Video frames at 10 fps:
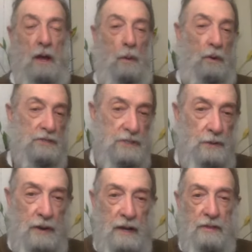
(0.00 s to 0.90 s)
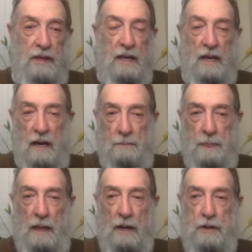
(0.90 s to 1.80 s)
was during the uh,
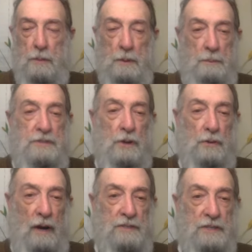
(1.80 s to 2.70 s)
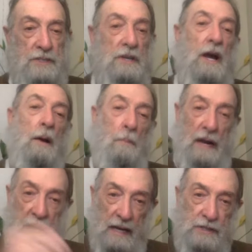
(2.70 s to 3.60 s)
uh, Cuban Missile Crisis. My
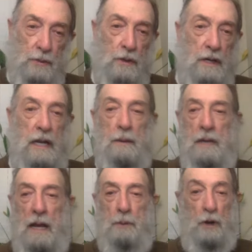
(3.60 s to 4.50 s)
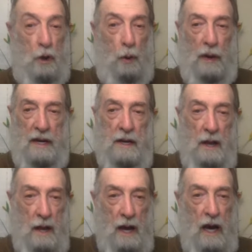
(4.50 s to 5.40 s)
next door ne neighbor, Lloyd,
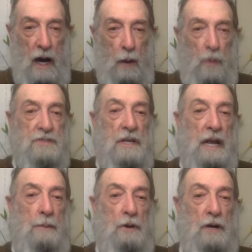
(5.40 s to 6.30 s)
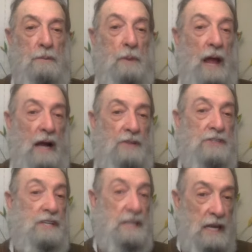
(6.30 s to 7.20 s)
uh, was the neighborhood block
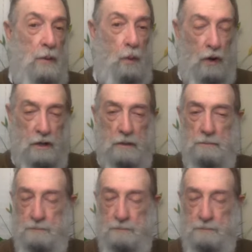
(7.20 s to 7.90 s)
C D warden.